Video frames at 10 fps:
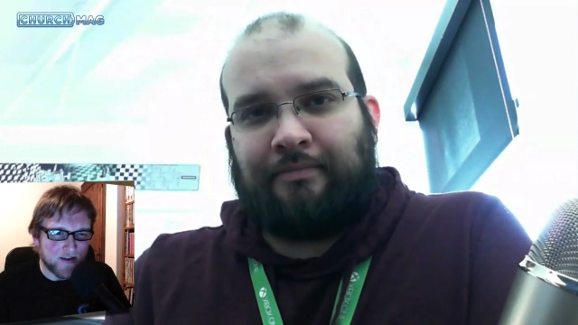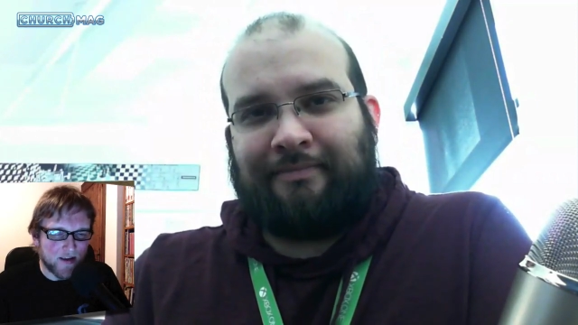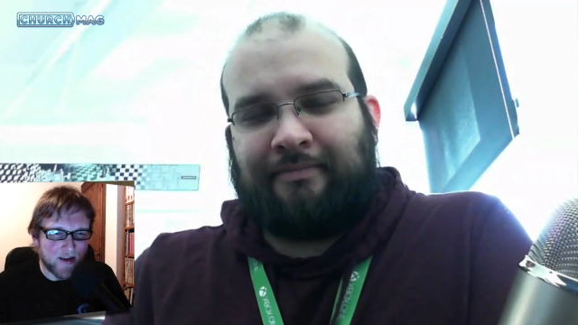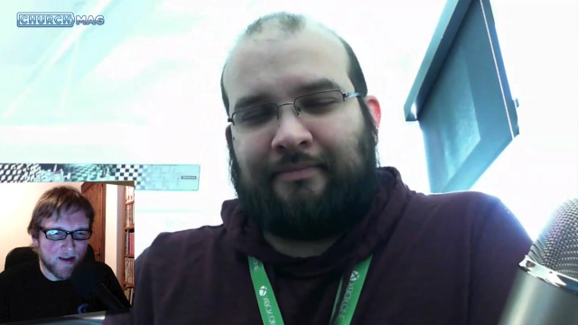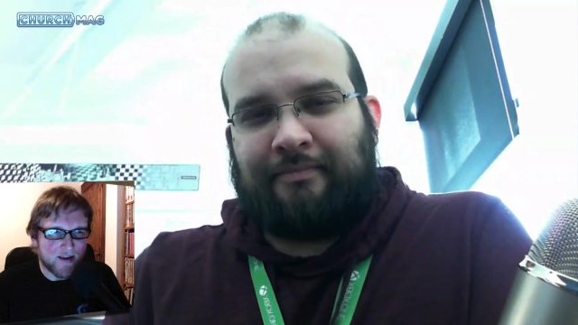
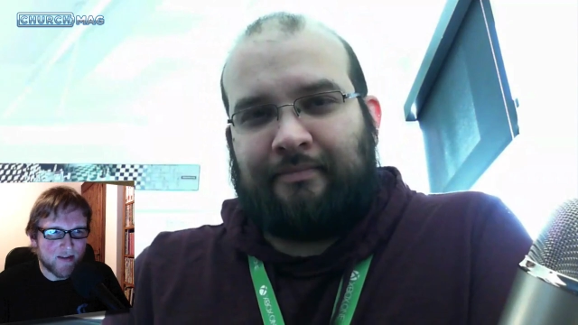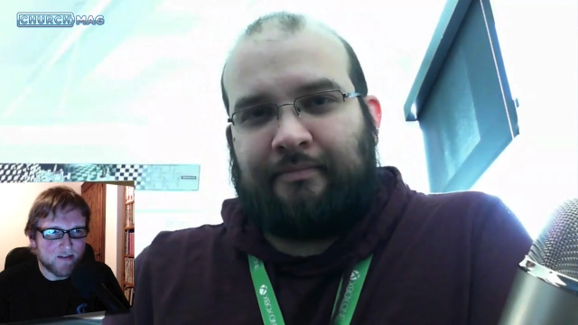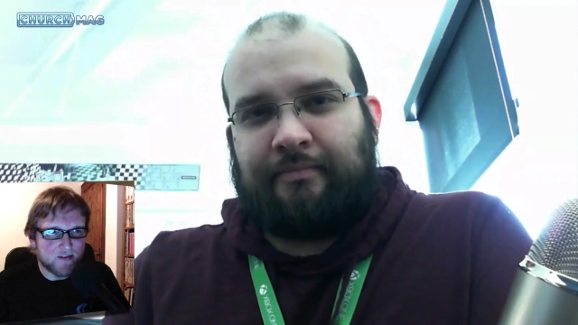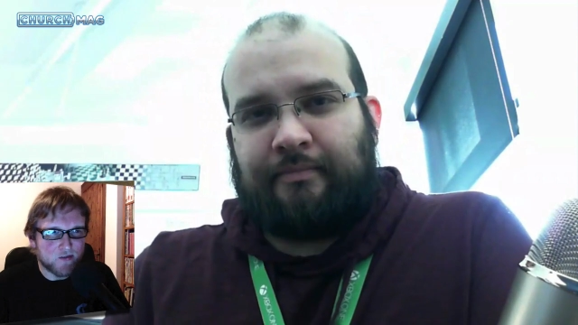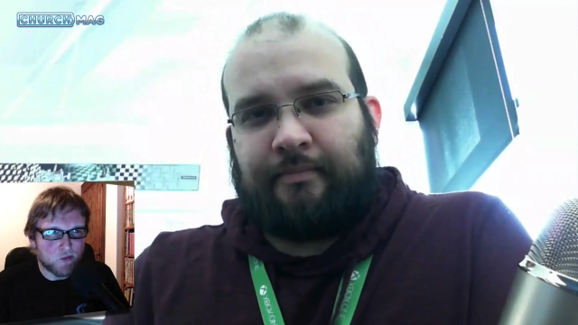
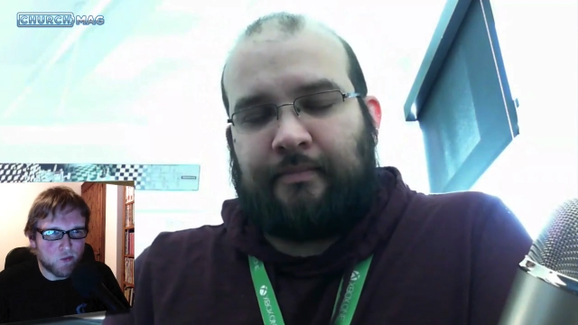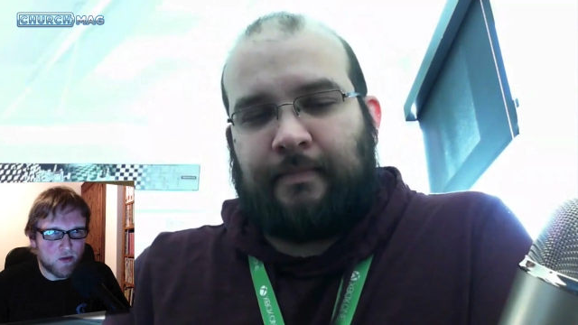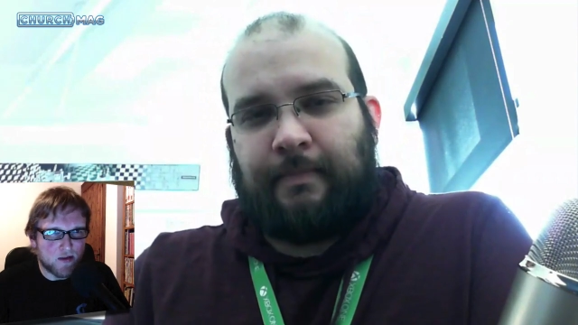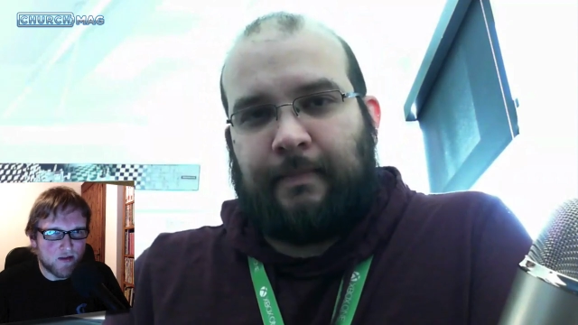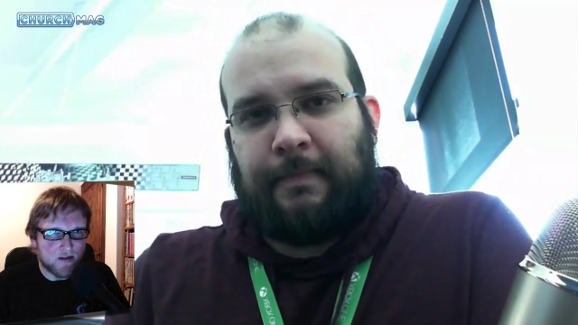Speaker 1: and
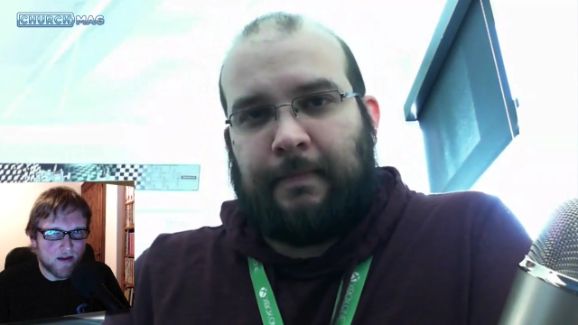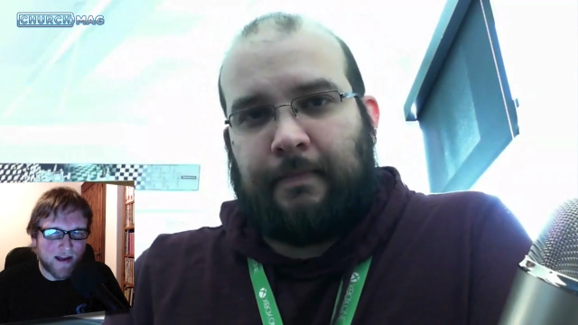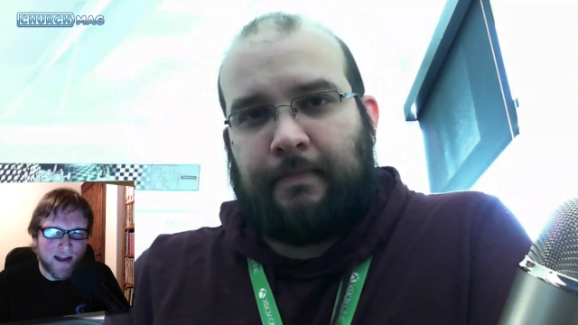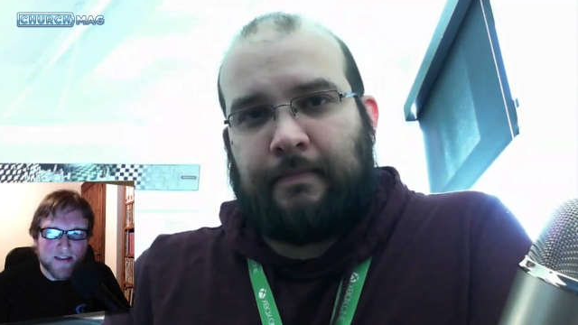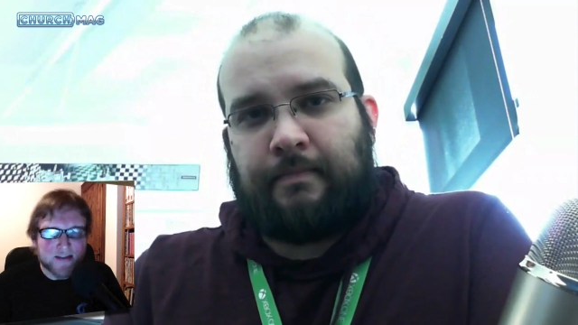we, I
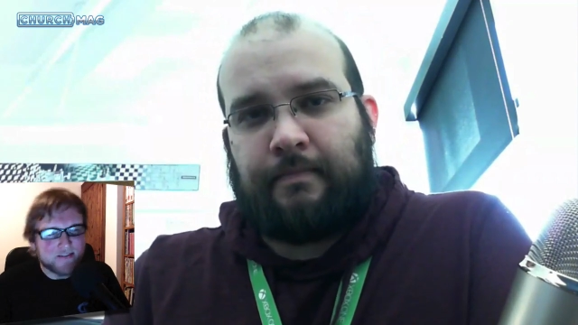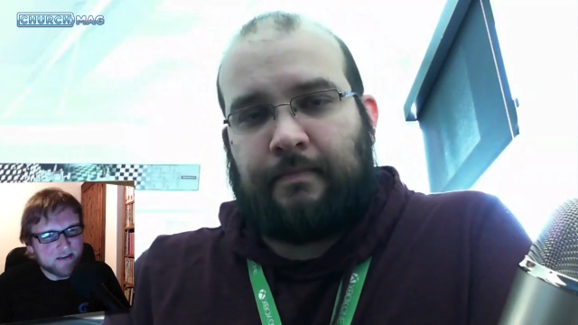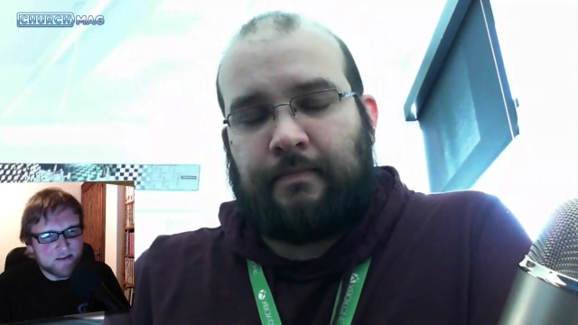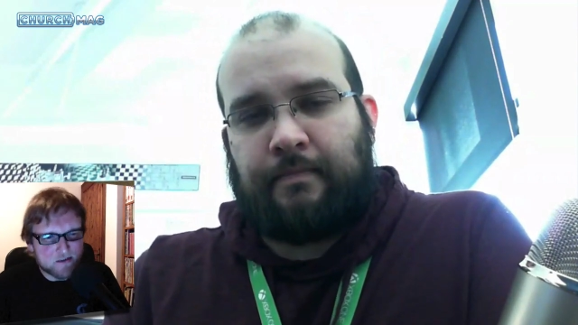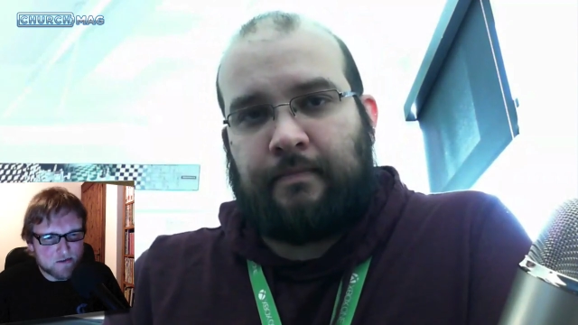think it's
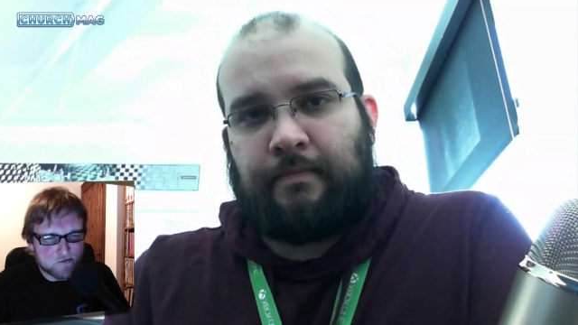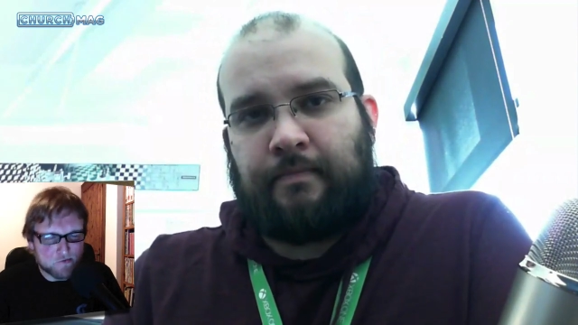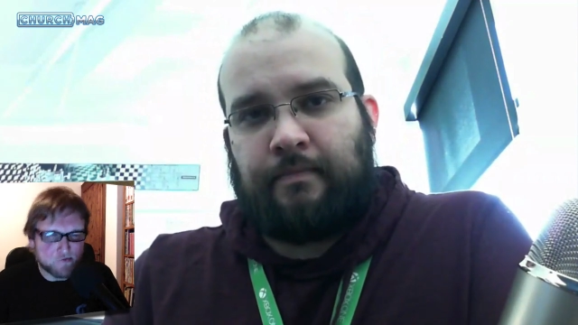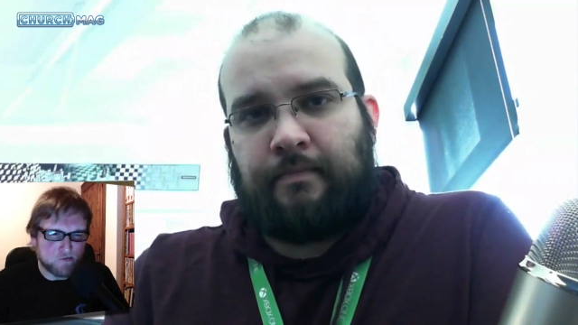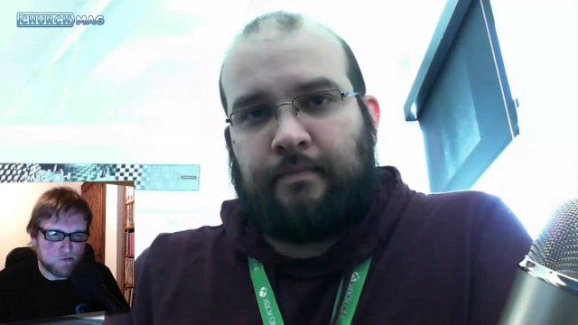easy
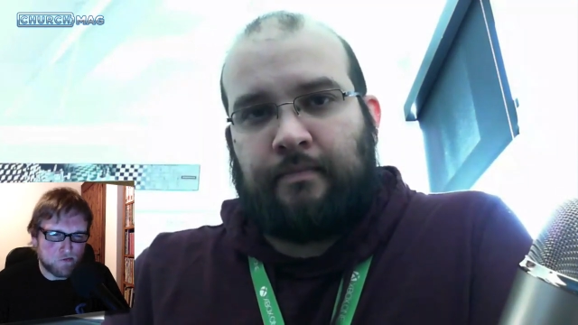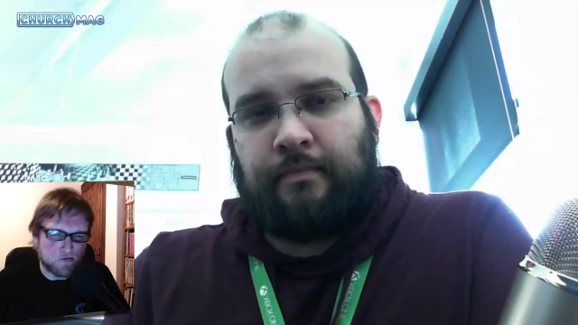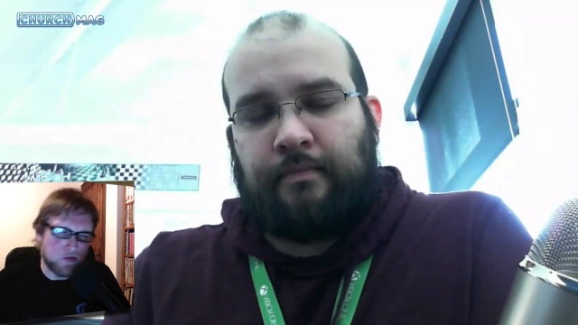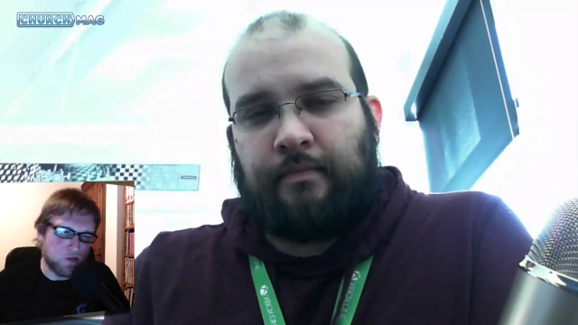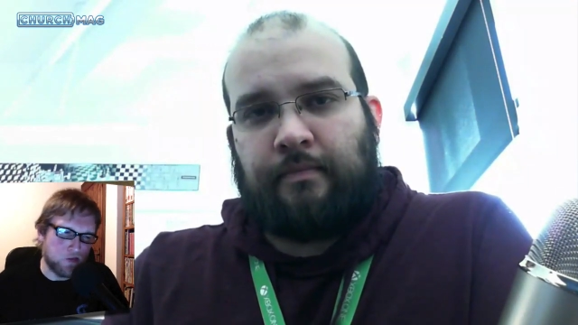f
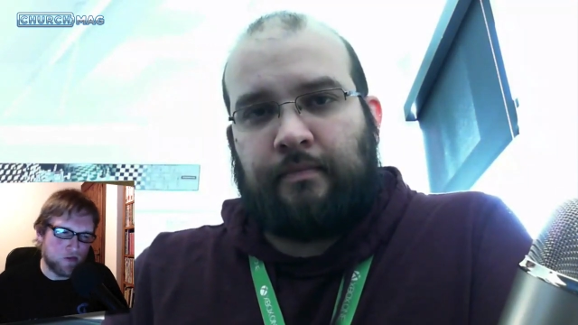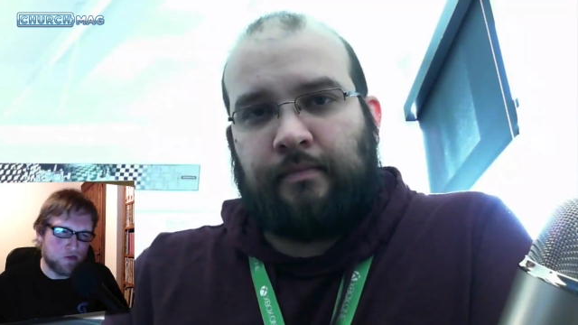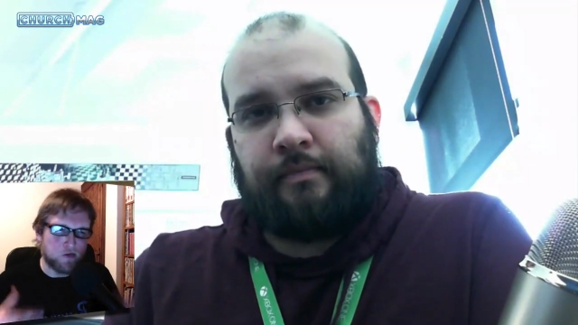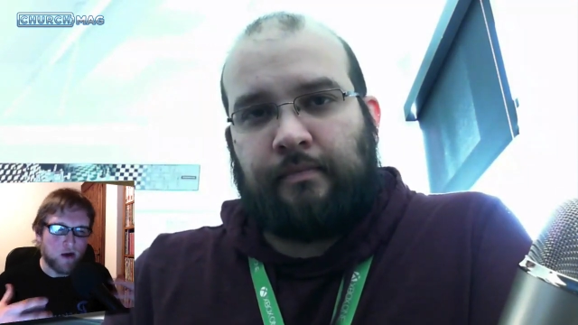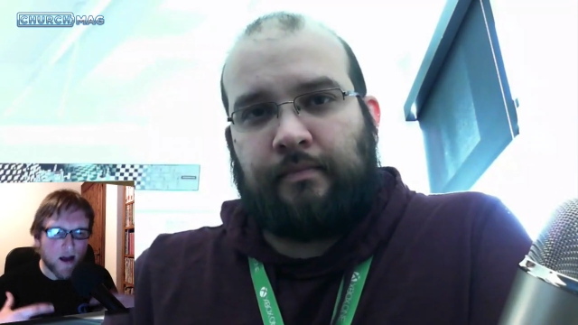
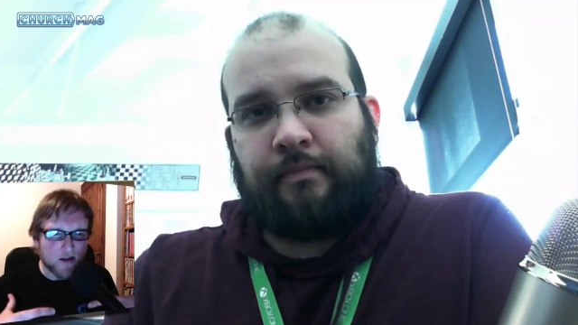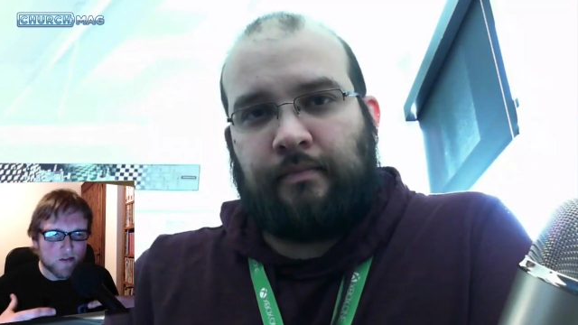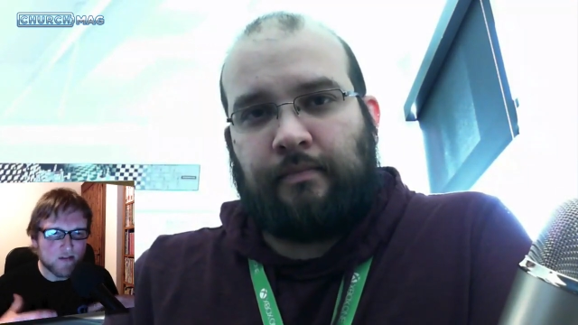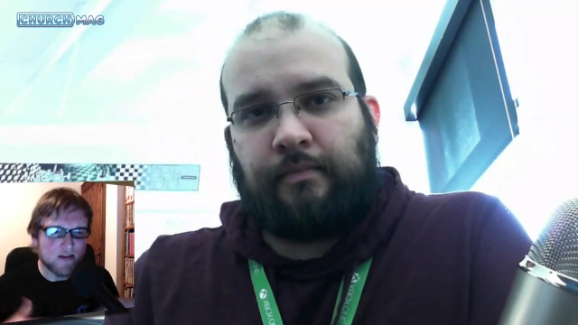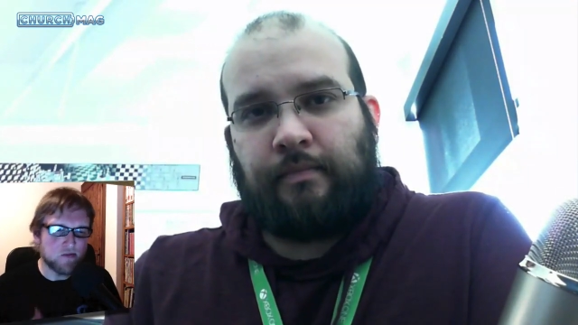for us
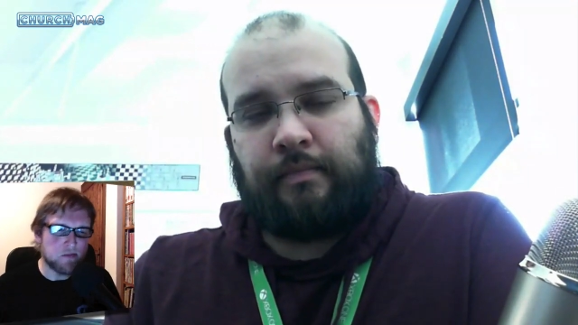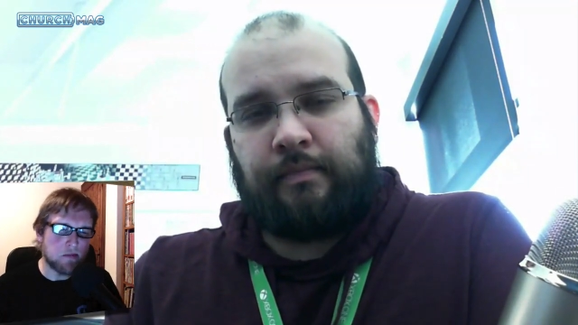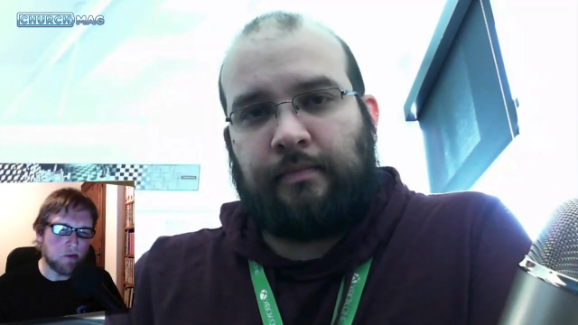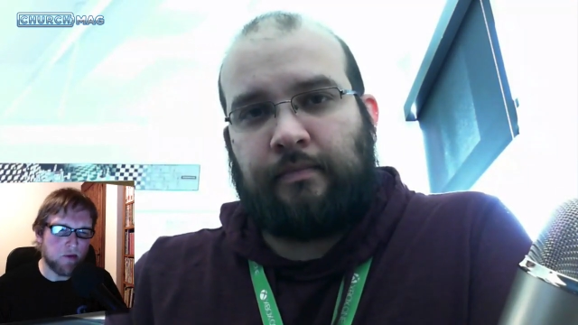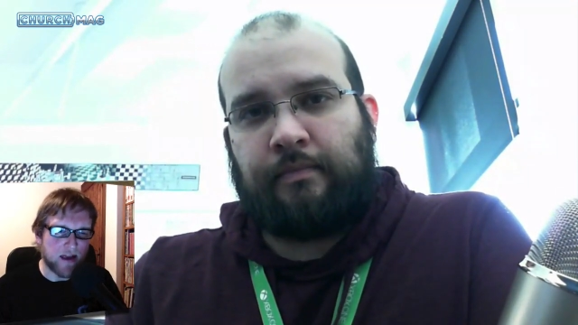and even people
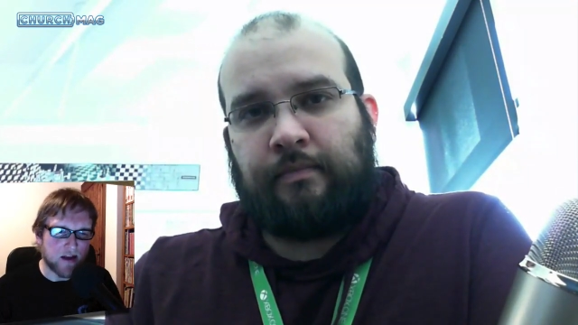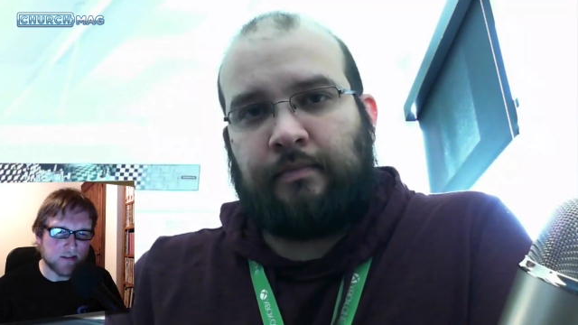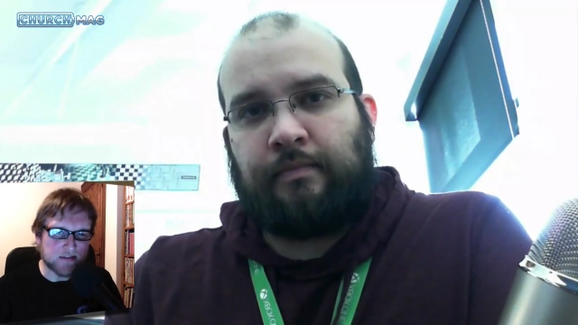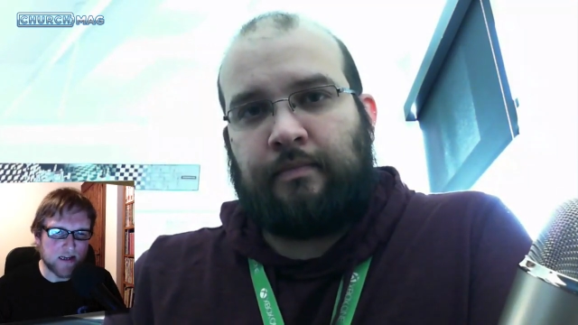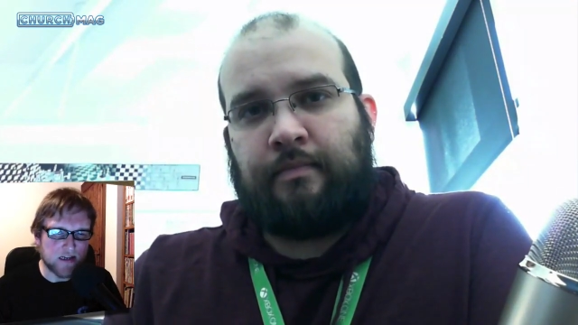on the
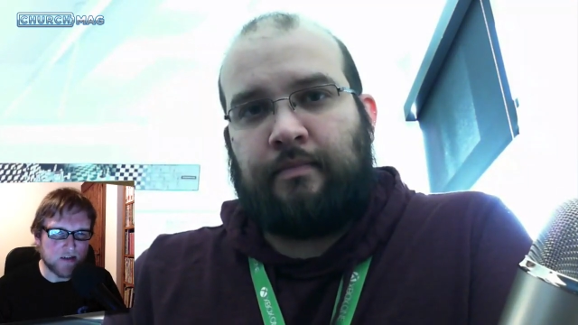outside